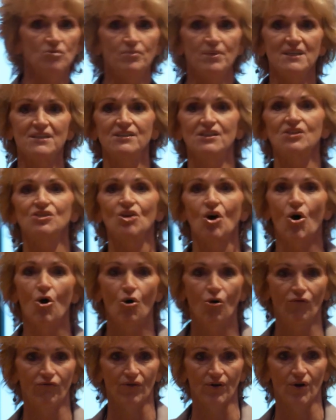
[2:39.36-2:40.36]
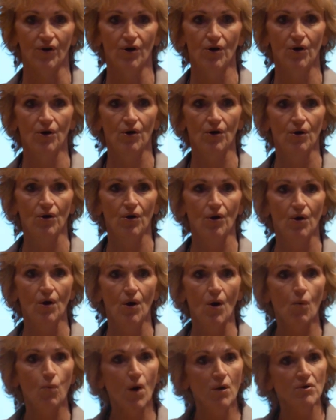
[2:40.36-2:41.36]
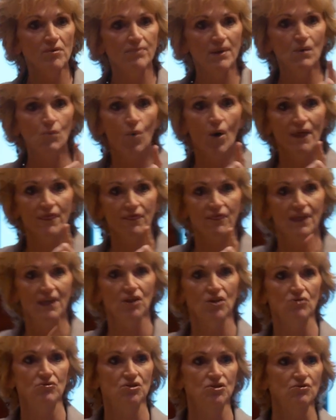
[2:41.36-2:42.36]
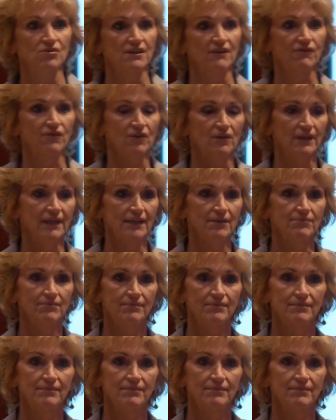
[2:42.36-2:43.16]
business over, what would be one thing you'd do differently?